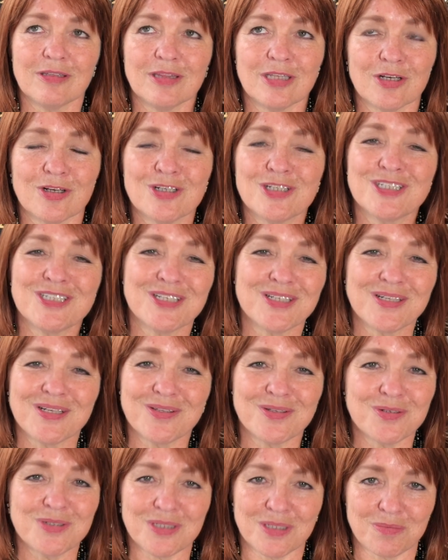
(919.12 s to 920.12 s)
there are still
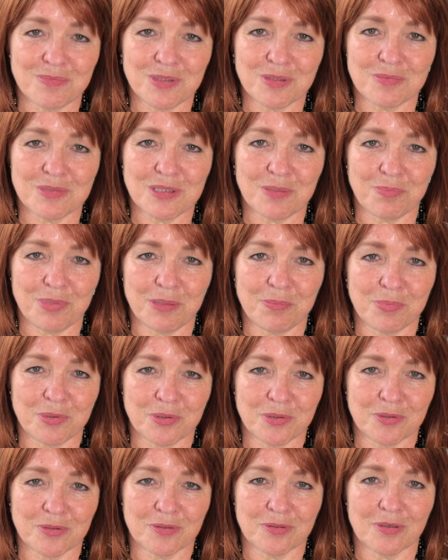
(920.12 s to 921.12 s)
other symptoms that
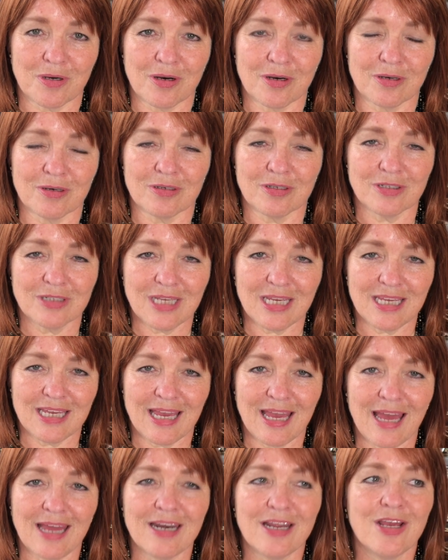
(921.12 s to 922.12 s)
people are looking
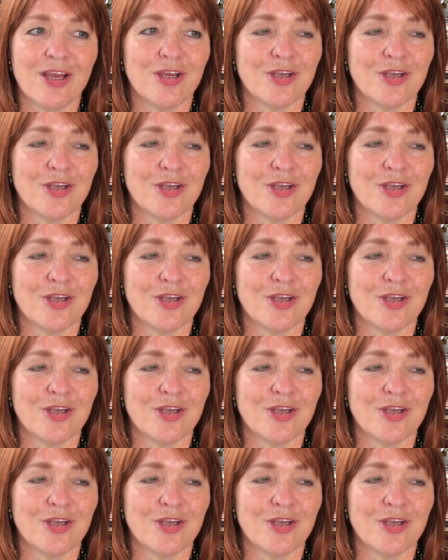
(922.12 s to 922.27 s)
at.